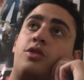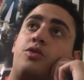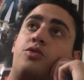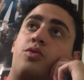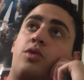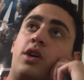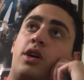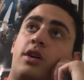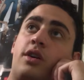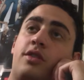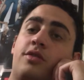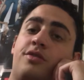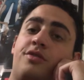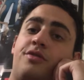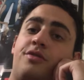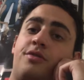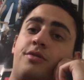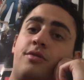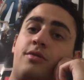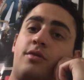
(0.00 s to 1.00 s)

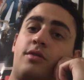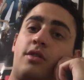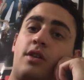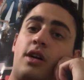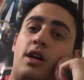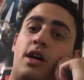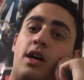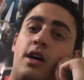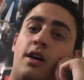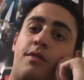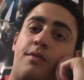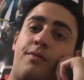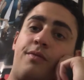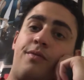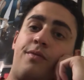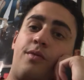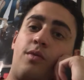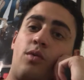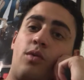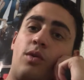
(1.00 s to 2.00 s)
drugs
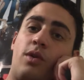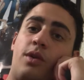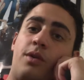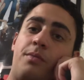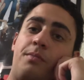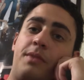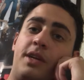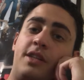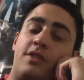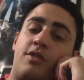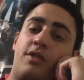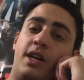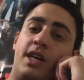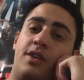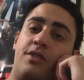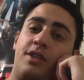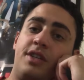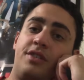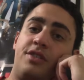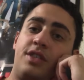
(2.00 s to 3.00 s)
for mental
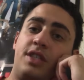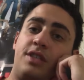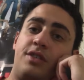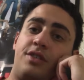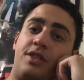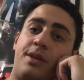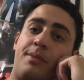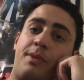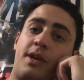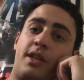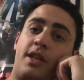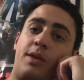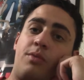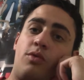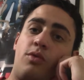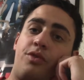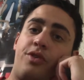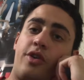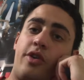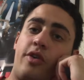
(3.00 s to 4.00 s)
illnesses typically
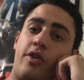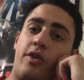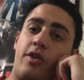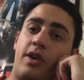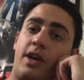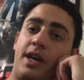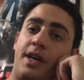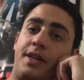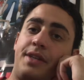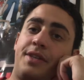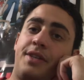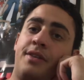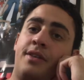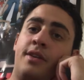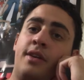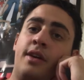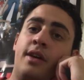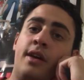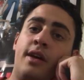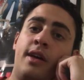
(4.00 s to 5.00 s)
will target
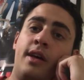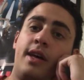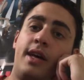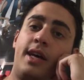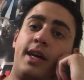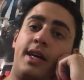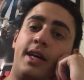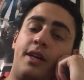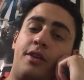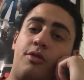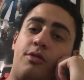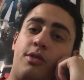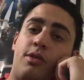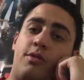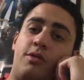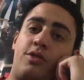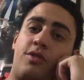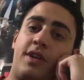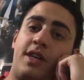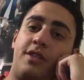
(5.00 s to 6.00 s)
a
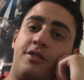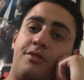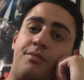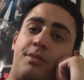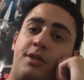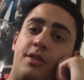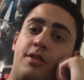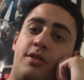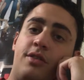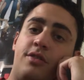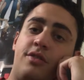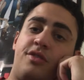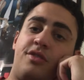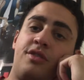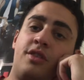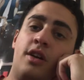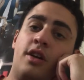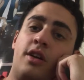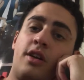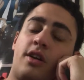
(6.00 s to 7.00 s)

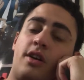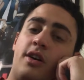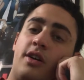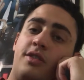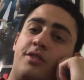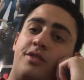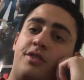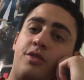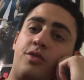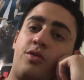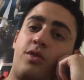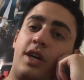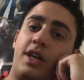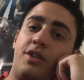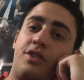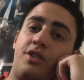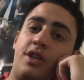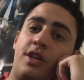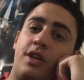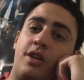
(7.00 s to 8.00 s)
neurotransmitter's
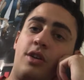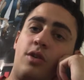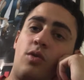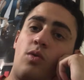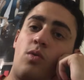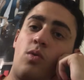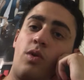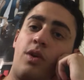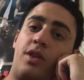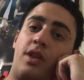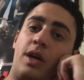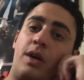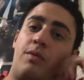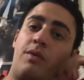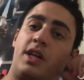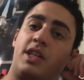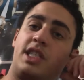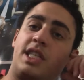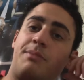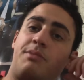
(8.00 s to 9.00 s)
concentration or the
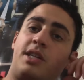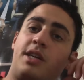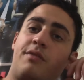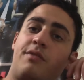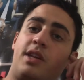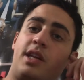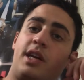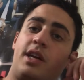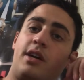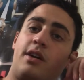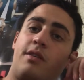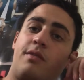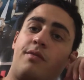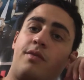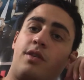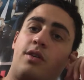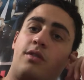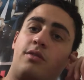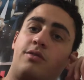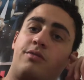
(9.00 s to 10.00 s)
receptivity
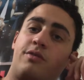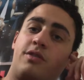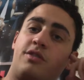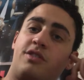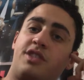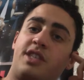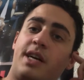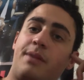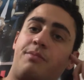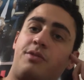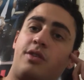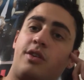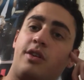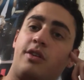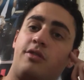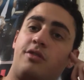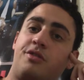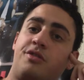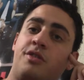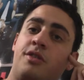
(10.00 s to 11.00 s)
of those
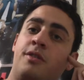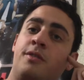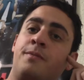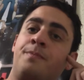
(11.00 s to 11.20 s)
receptors